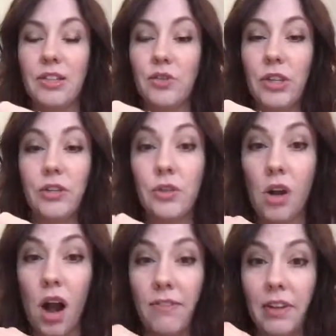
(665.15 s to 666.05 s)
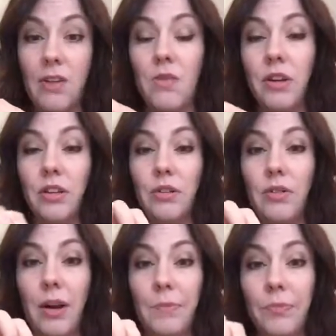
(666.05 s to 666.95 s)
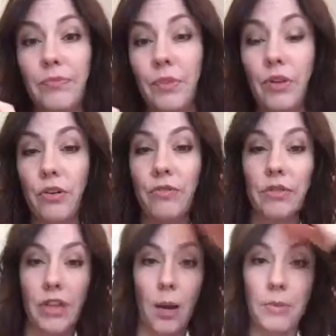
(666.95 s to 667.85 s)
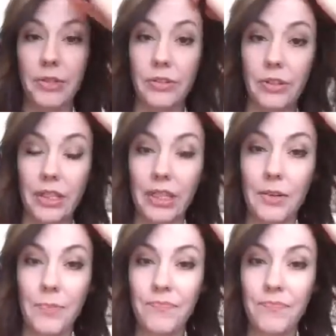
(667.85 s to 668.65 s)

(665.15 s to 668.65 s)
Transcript: to treat you to a coffee while you look over the opportunity.